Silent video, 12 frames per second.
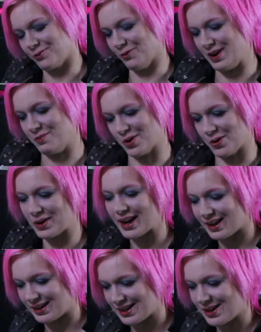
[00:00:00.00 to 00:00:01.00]
rainbow
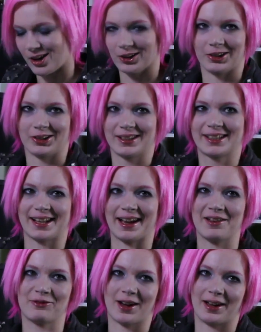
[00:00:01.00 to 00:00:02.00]
candy colored
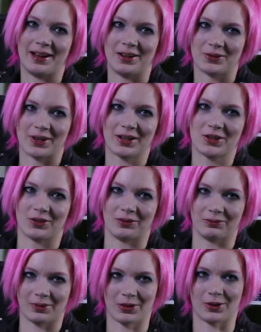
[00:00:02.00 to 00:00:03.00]
sci-fi
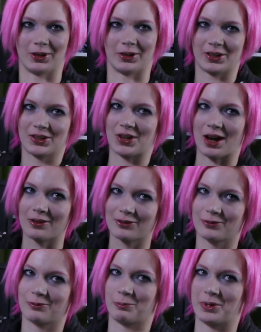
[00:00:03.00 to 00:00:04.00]
direction with all our
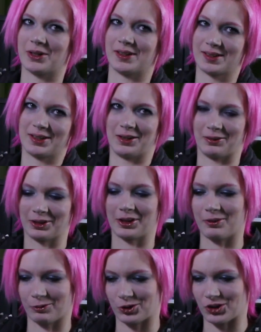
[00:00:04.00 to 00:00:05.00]
stuff, because, you know,
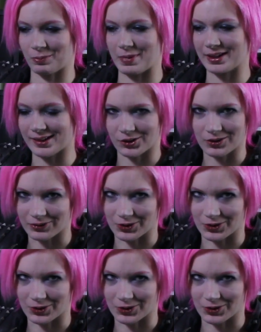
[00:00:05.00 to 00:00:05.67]
like it would just make such a